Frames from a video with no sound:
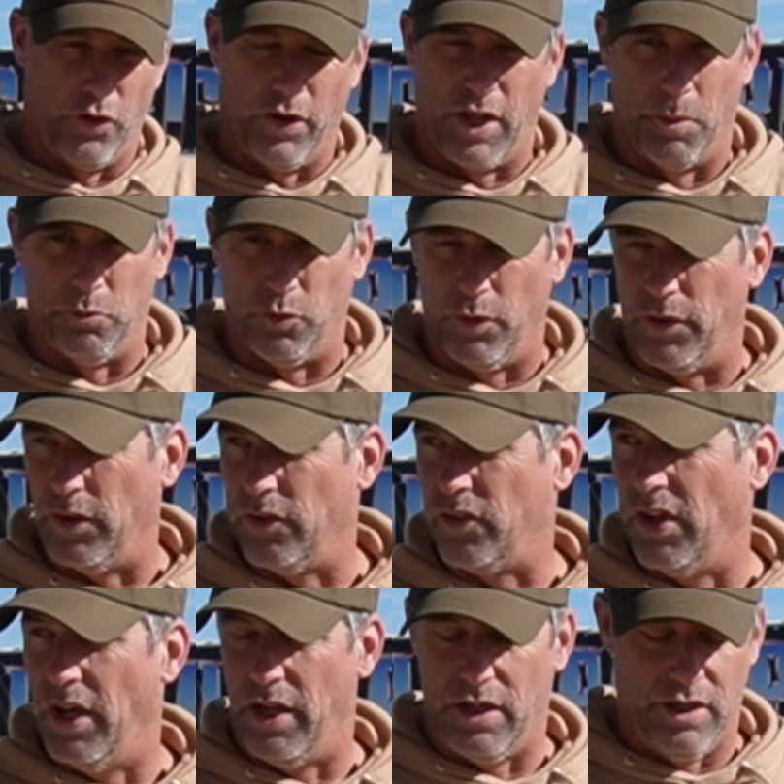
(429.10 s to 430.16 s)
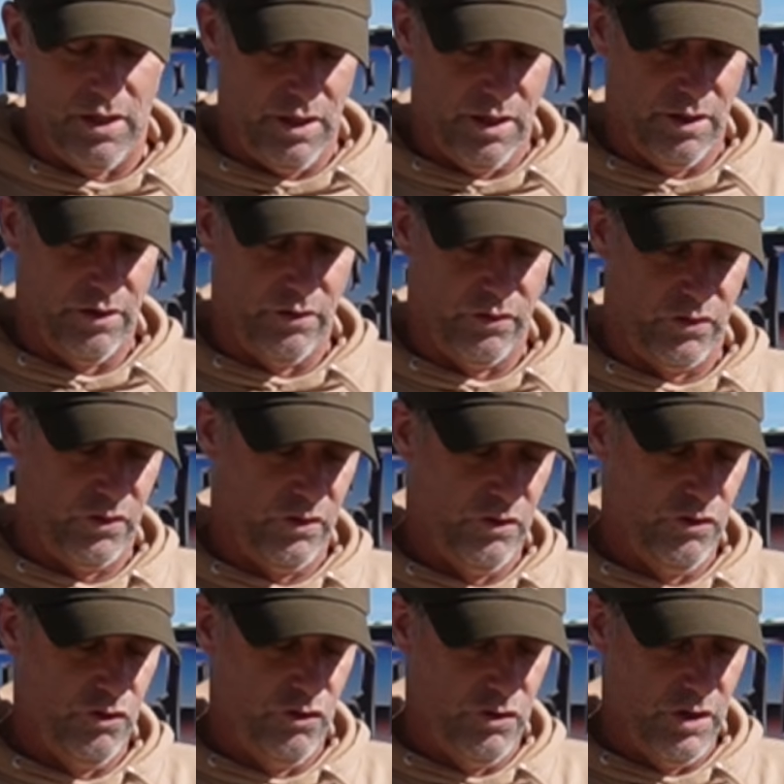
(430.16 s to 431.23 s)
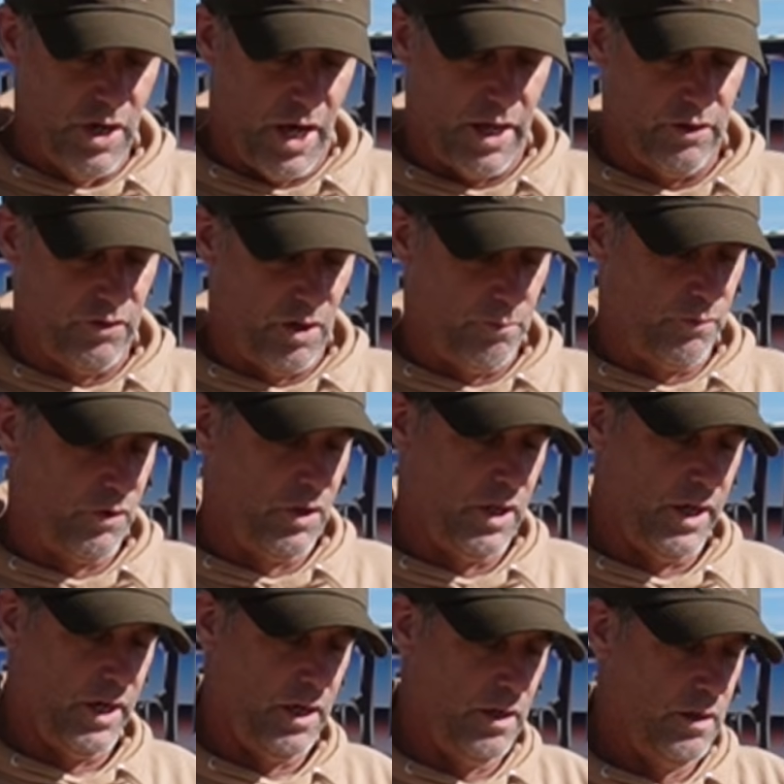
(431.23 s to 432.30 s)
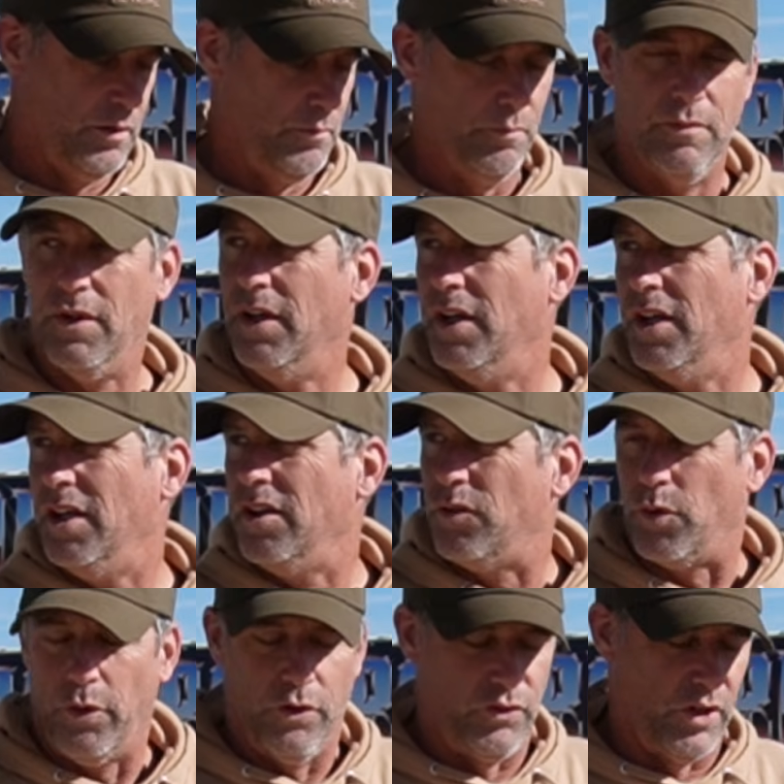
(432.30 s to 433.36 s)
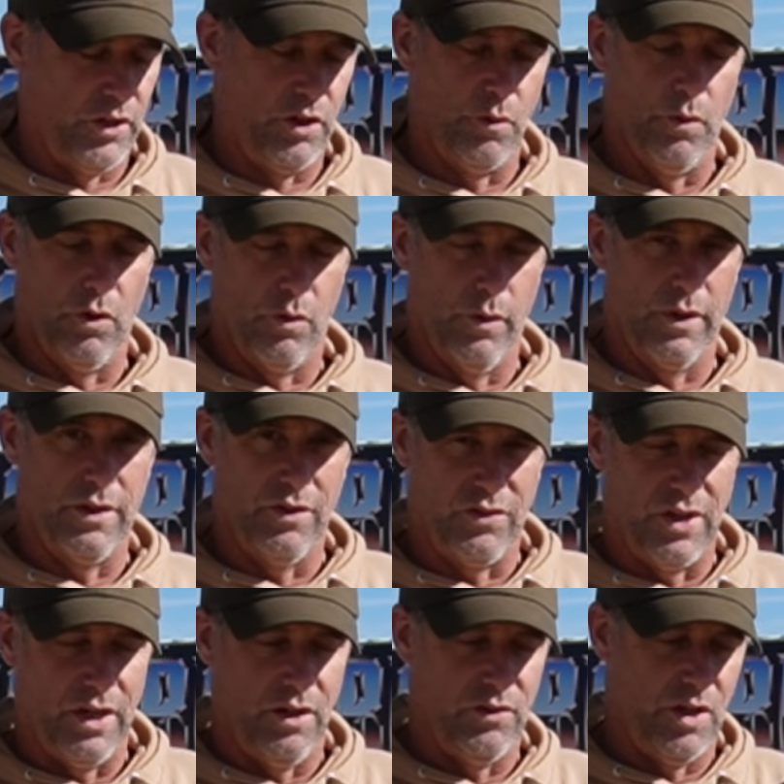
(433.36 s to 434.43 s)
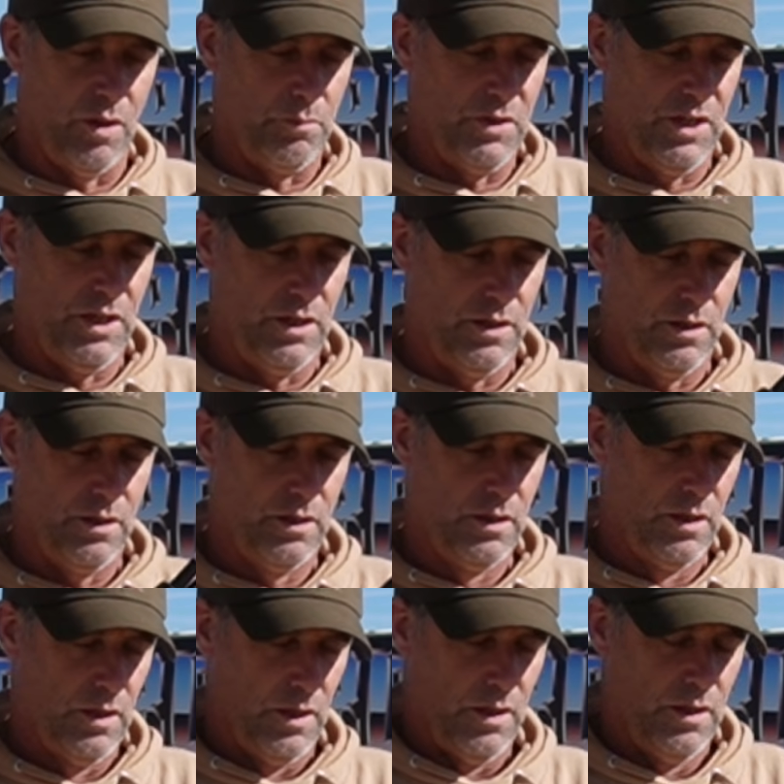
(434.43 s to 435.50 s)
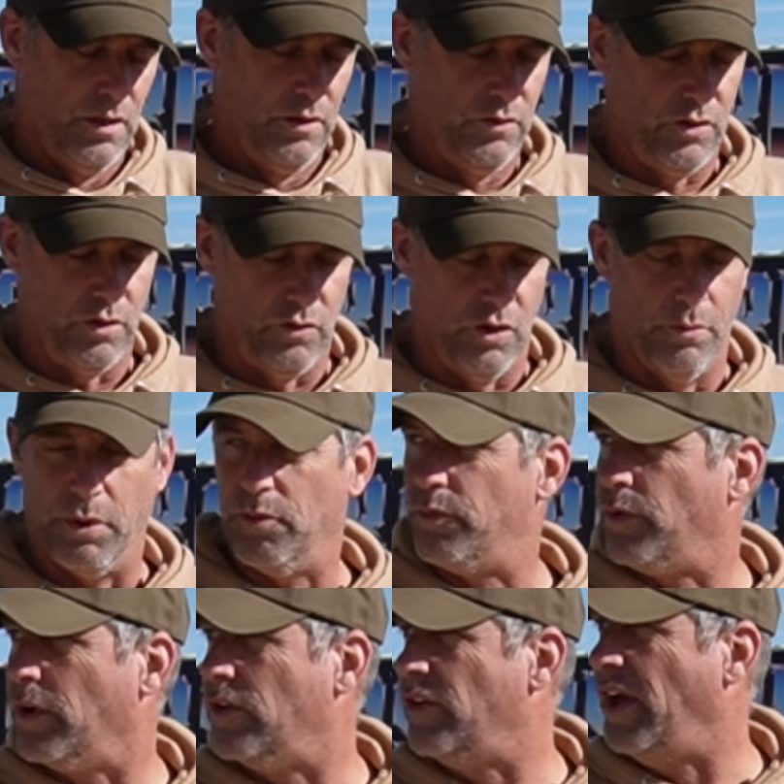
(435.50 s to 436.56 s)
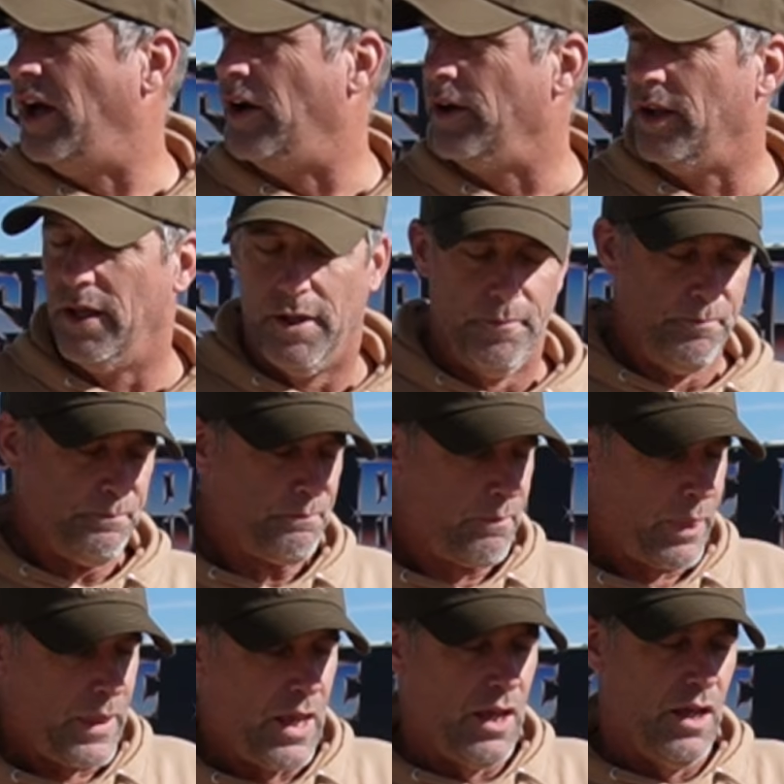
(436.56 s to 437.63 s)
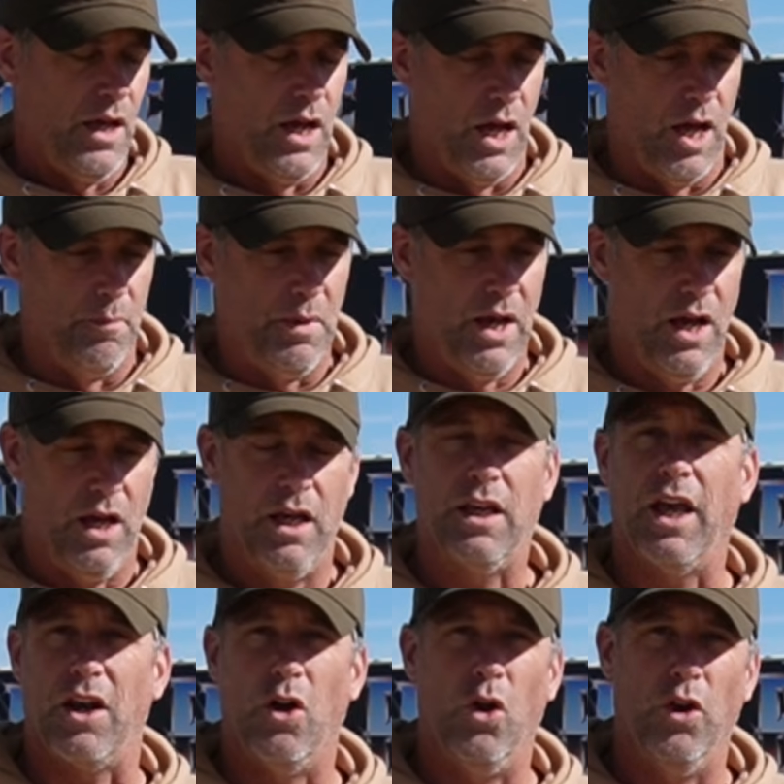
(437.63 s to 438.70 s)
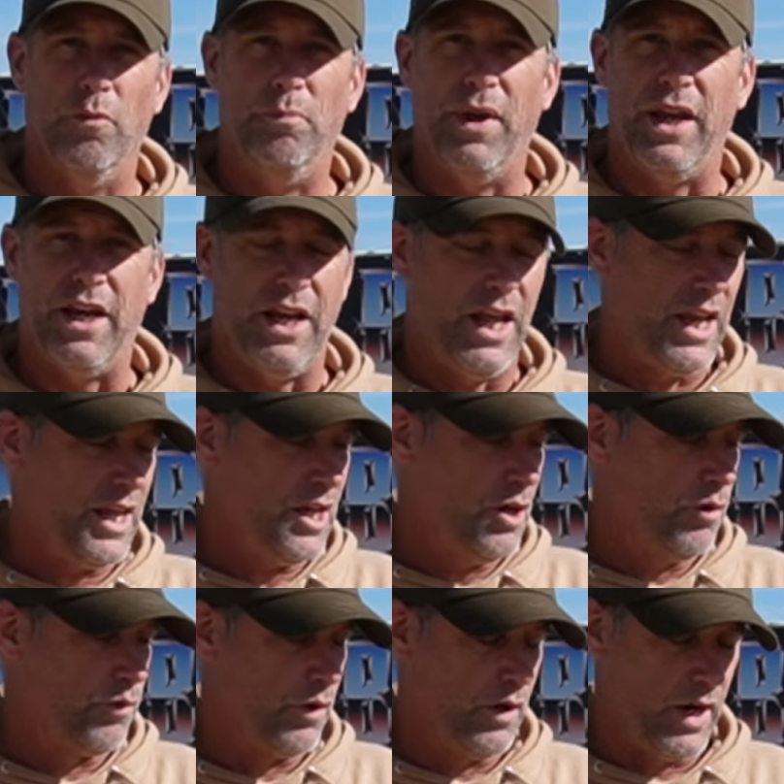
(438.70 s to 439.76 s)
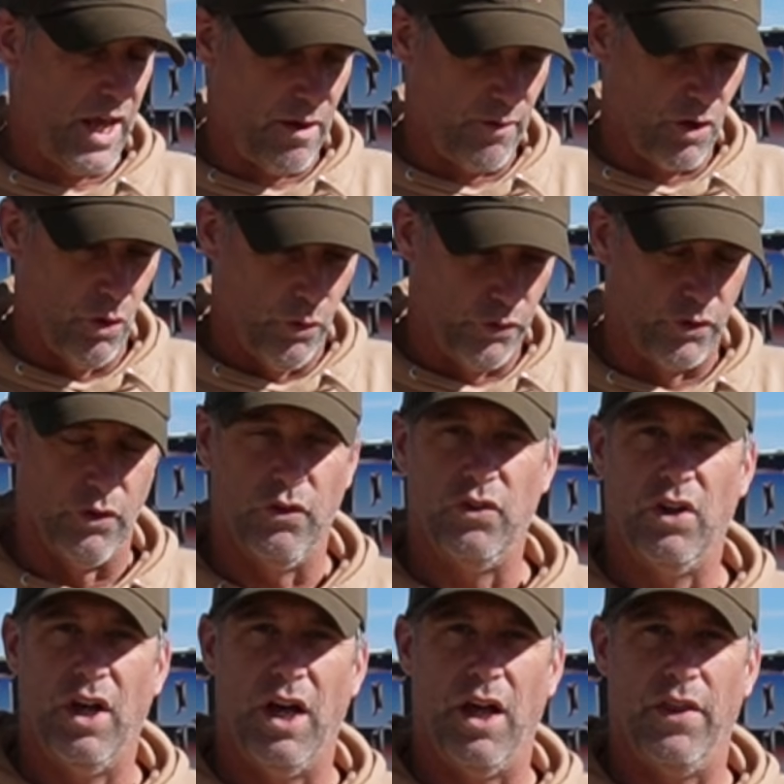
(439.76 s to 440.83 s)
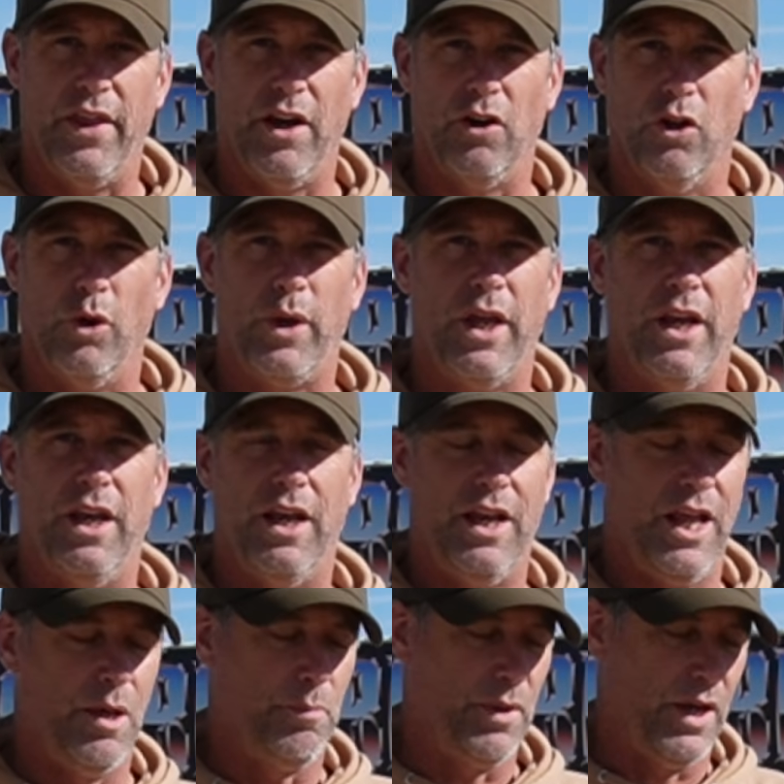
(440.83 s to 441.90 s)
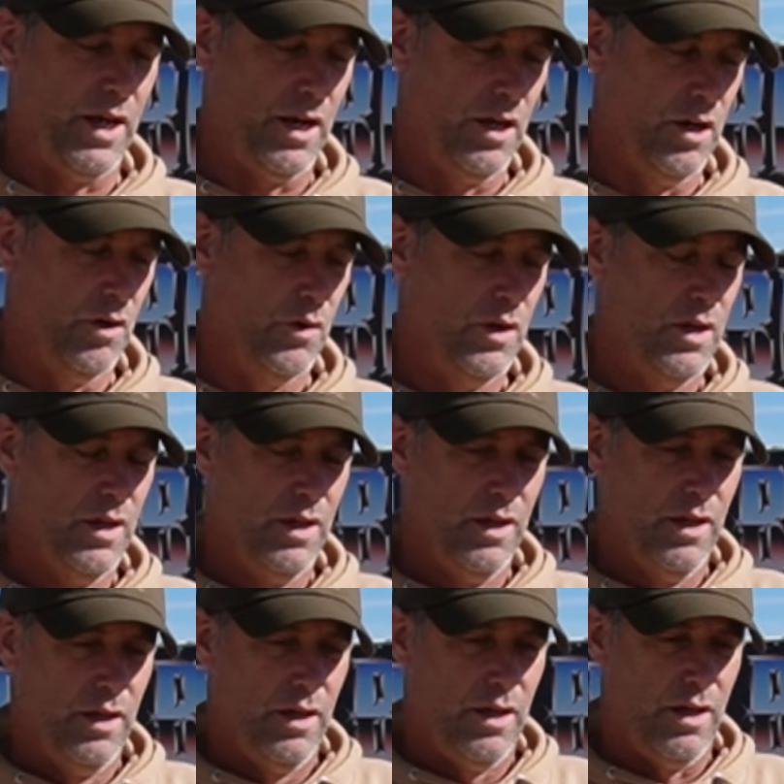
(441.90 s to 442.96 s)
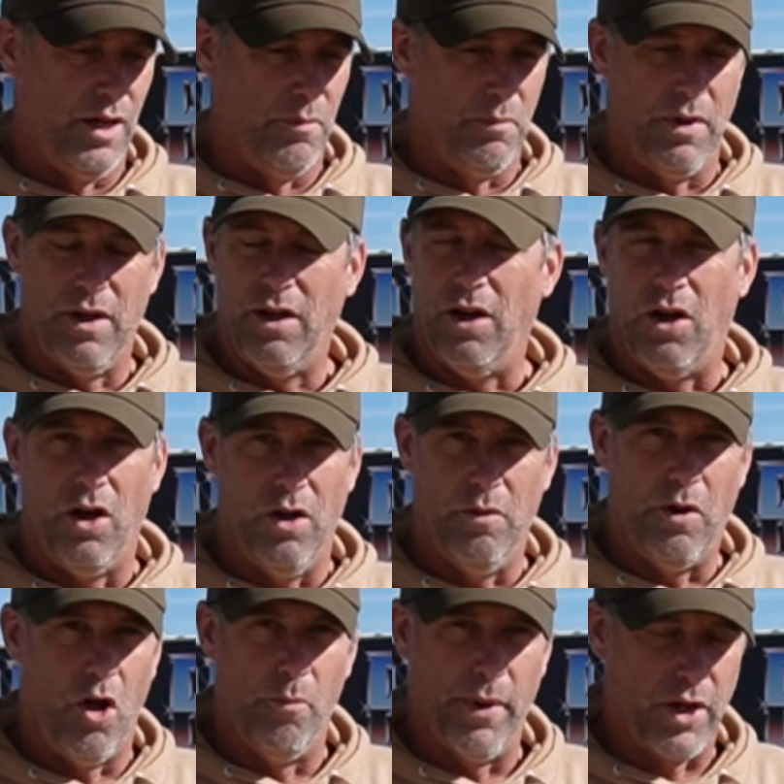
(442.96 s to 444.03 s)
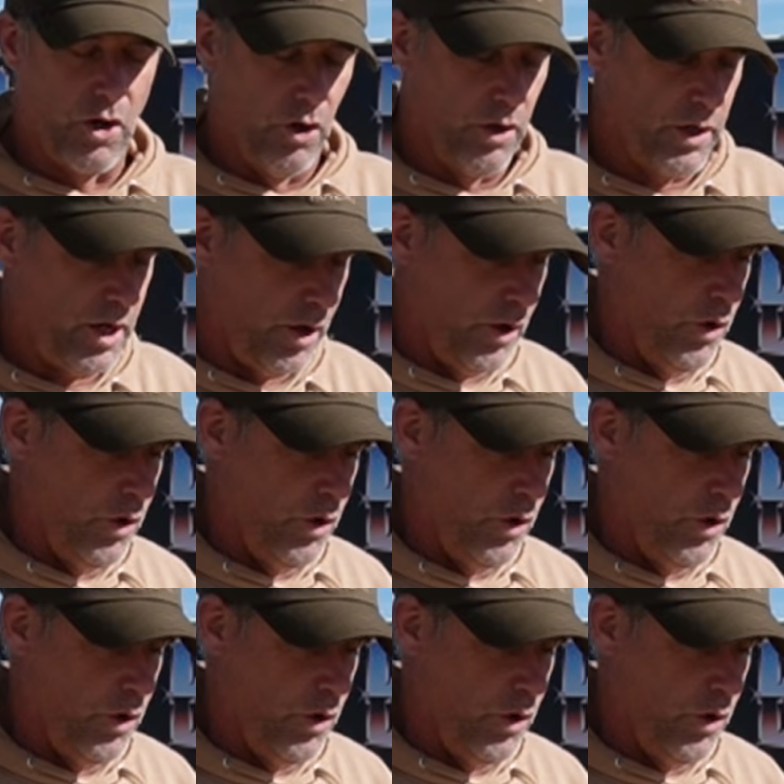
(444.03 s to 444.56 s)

that comes with this gun is not set up for a light. Throw this out there real quick. This gun is empty, so nobody freaks out. Got a hold of Ben and Eddie over at Havoc Holsters. They are located in Nampa, Idaho. All my current carry